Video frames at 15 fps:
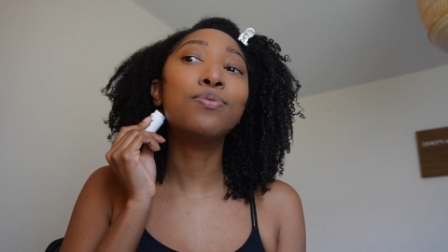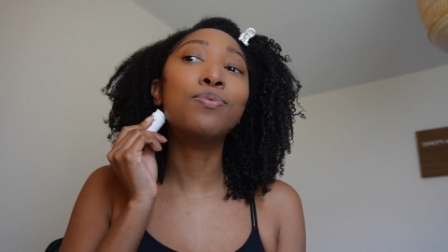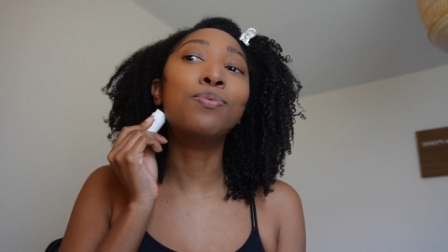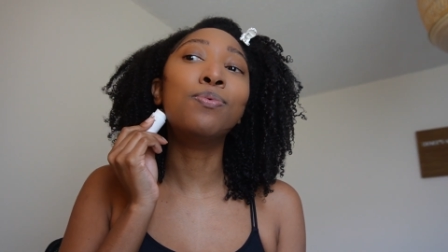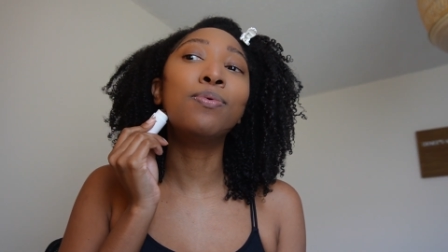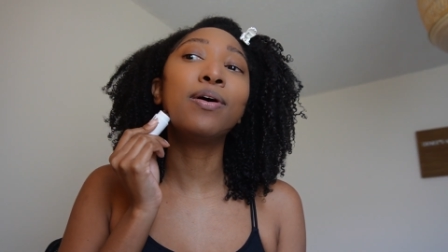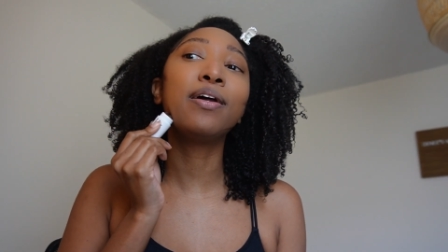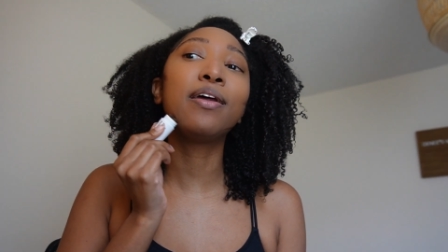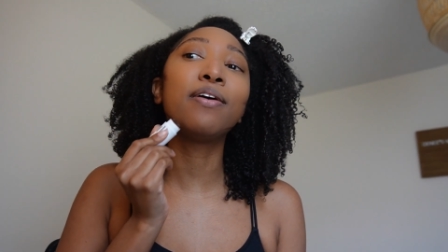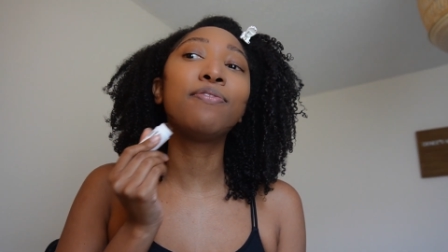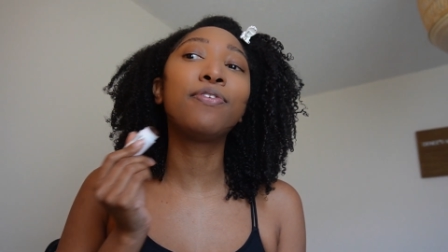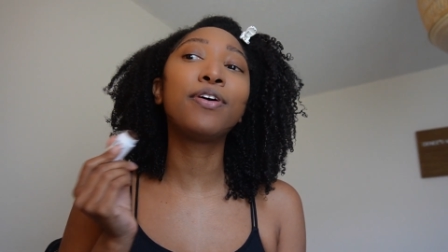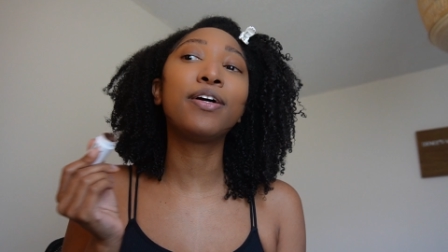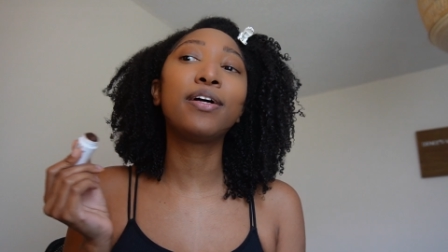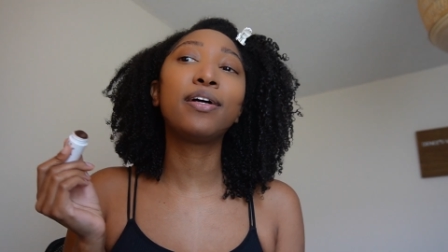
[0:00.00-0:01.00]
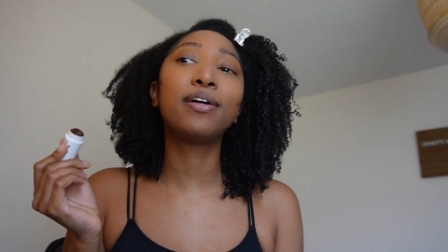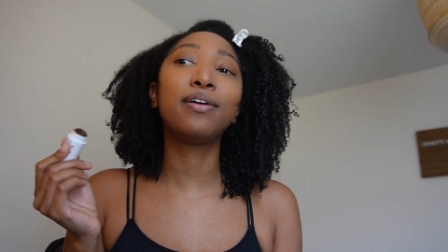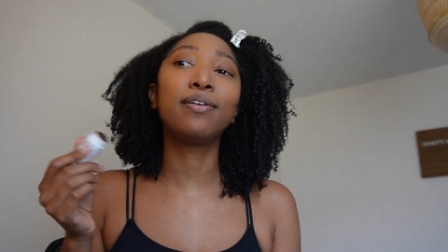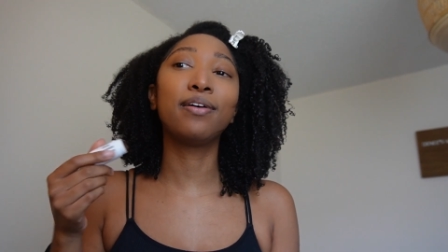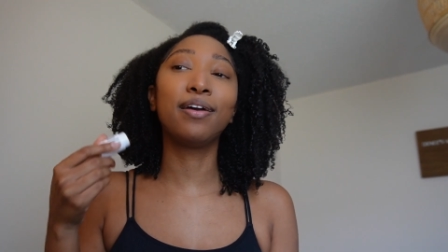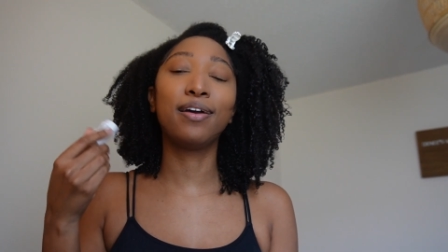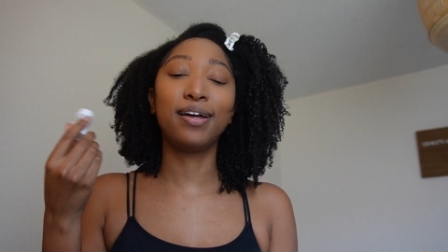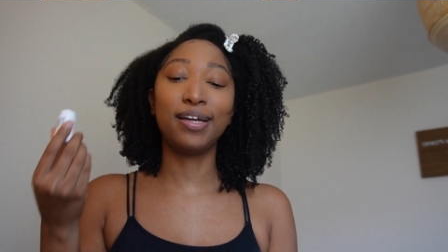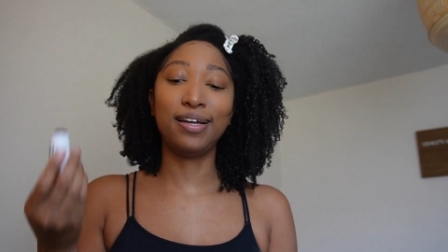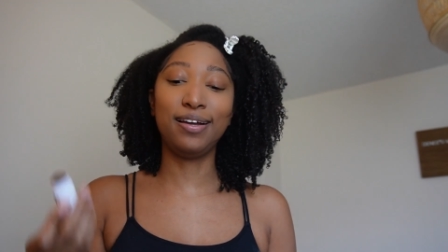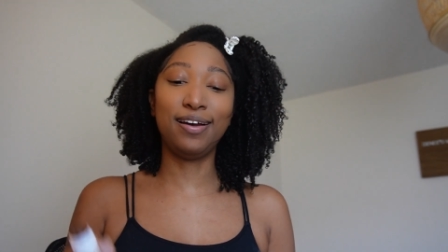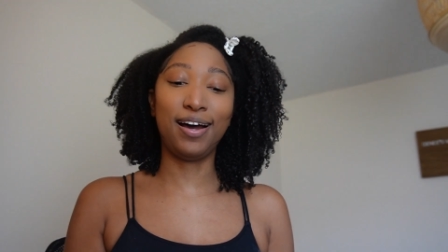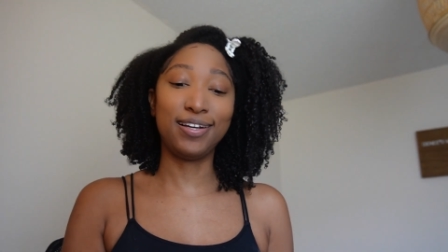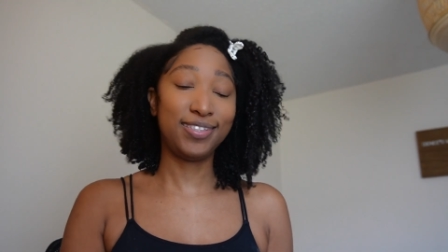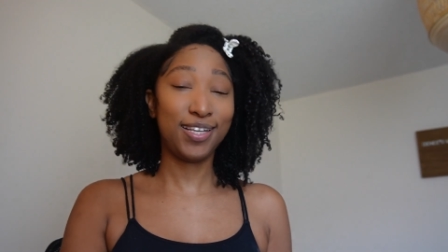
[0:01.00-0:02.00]
whatever
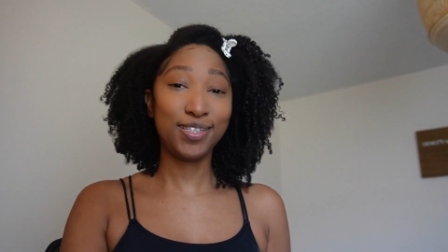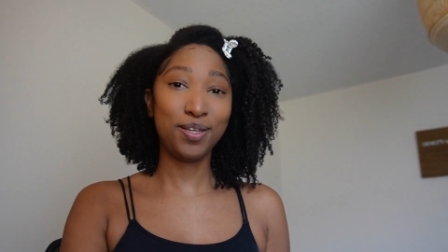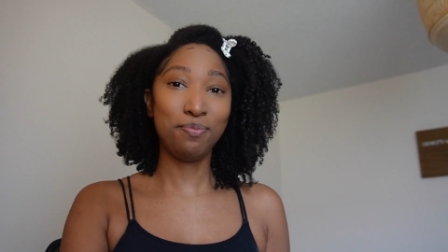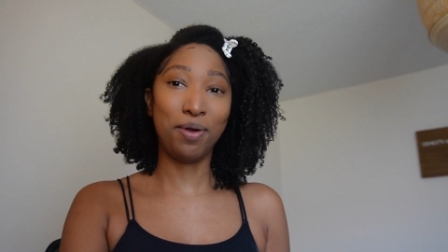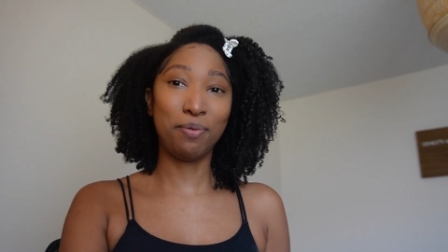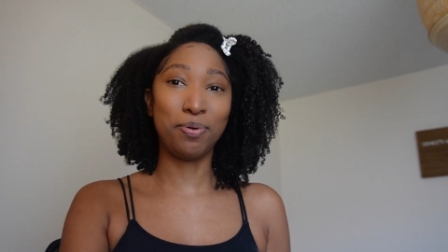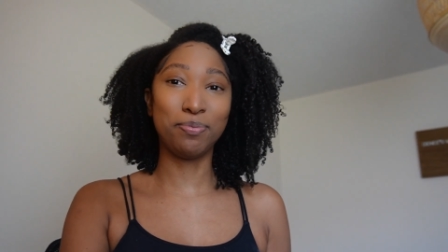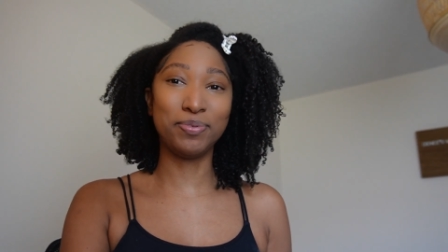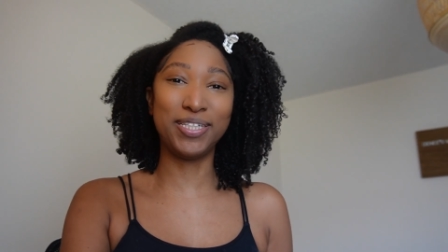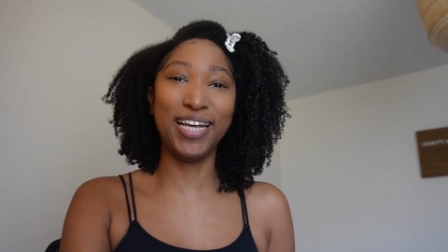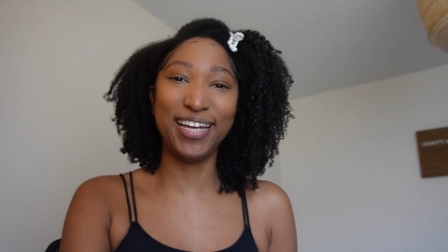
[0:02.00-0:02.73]
God says that my purpose